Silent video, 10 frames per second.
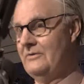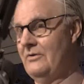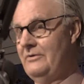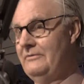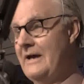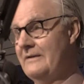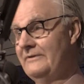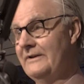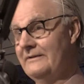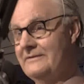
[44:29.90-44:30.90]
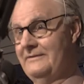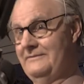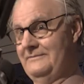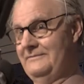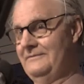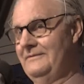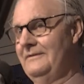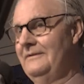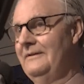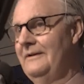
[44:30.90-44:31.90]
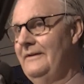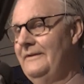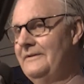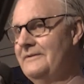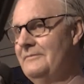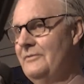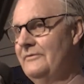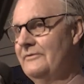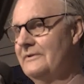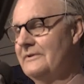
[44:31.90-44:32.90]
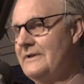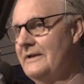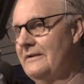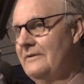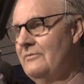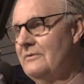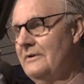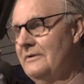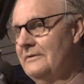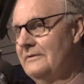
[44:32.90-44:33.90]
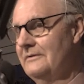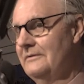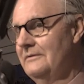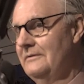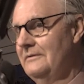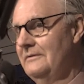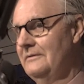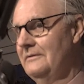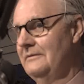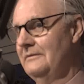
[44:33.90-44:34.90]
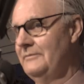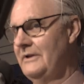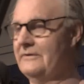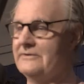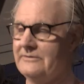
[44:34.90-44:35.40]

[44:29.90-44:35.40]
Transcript: got her out of Littleton. And then she moved to settle in Auckland. But it's